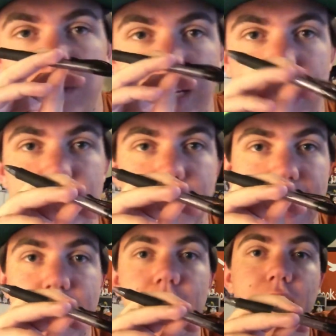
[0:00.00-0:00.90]
in
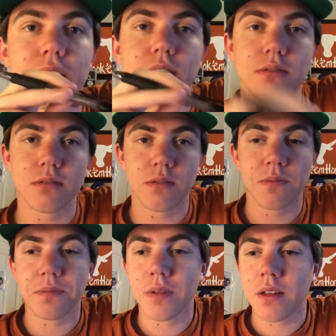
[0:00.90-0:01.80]
Canada.
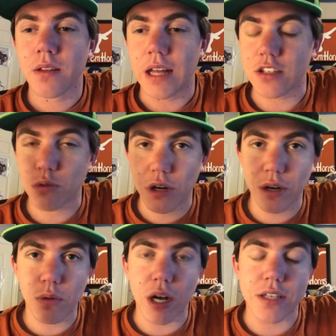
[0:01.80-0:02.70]
That's where he
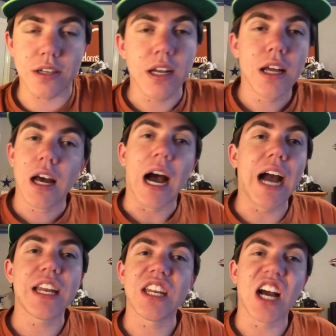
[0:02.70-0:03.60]
was. I
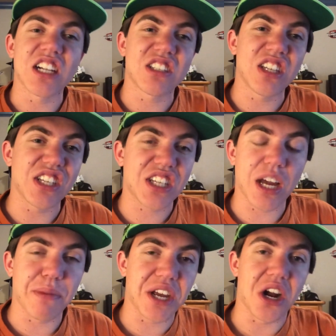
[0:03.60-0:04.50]
did not see this
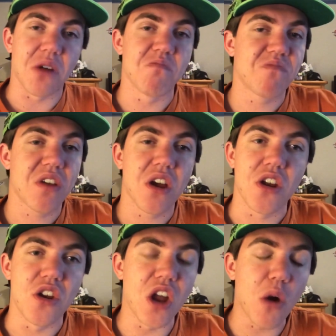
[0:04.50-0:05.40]
coming at all.
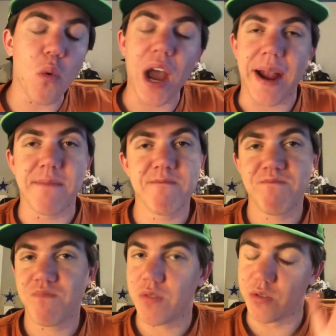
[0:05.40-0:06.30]
No way.
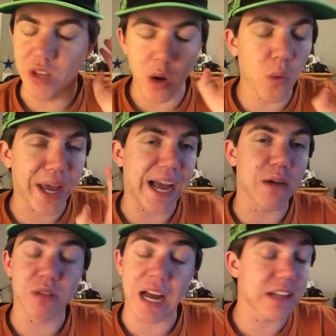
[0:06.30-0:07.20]
No way. I,
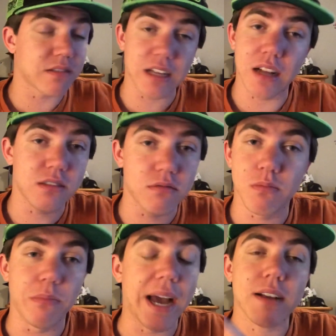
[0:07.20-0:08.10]
I, I,
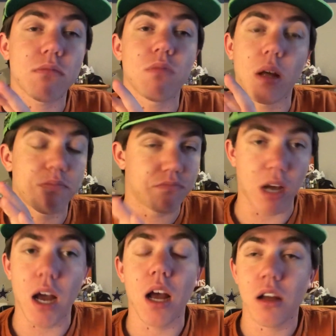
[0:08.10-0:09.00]
Mac, blah,
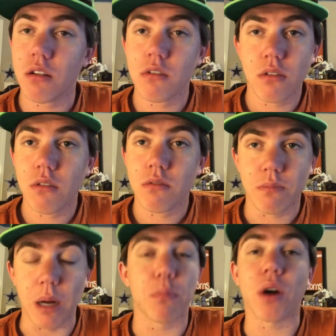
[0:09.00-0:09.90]
blah.
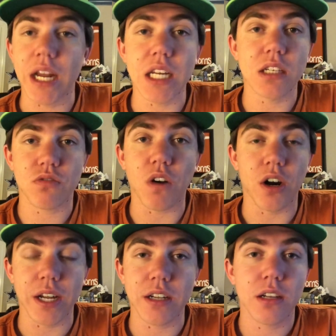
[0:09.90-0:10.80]
My brain is
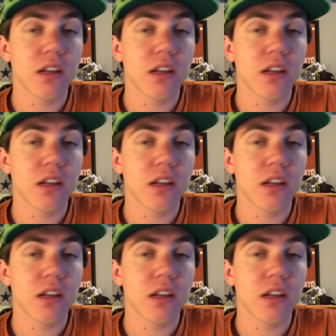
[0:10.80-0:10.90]
farting.